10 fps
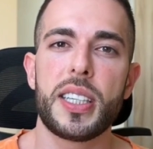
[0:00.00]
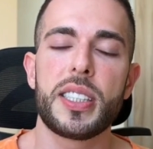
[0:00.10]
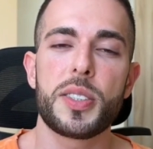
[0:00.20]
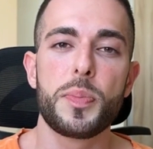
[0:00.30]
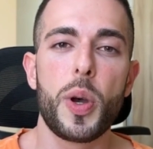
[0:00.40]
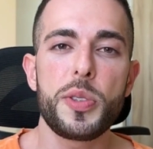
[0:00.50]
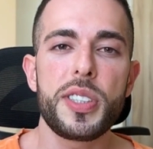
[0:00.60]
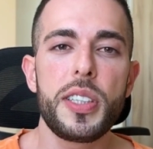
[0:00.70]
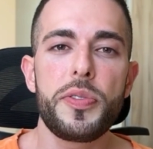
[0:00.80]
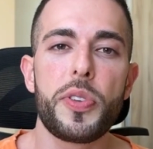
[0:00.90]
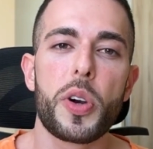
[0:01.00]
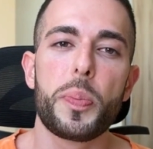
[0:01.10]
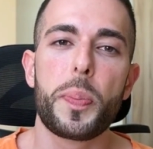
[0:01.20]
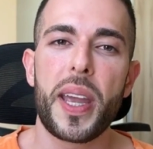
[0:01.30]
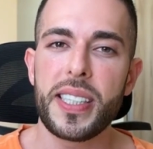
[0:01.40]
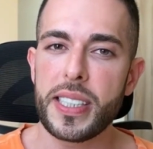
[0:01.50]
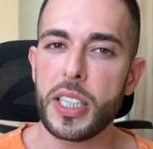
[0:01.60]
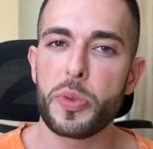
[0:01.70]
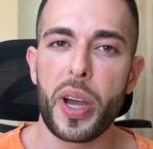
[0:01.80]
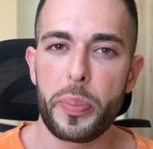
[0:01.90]
It's mostly for
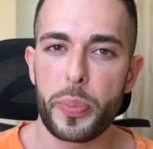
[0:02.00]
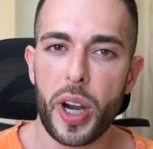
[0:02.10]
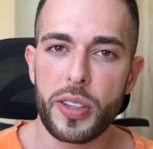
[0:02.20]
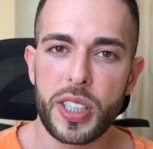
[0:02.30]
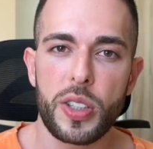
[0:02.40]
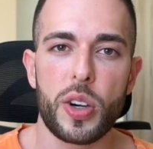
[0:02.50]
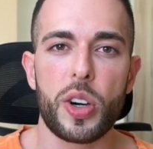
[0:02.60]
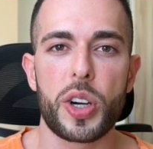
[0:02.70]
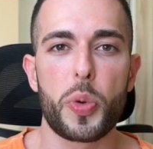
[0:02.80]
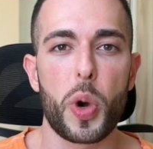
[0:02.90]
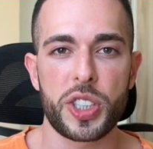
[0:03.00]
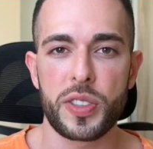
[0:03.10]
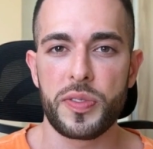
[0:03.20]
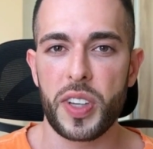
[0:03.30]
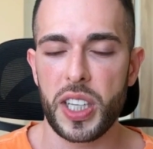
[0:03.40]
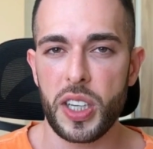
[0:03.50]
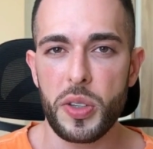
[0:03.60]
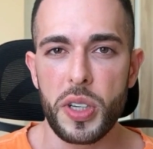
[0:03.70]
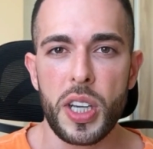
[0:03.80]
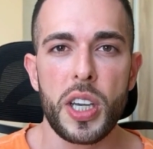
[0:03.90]
basic web browsing or watching video,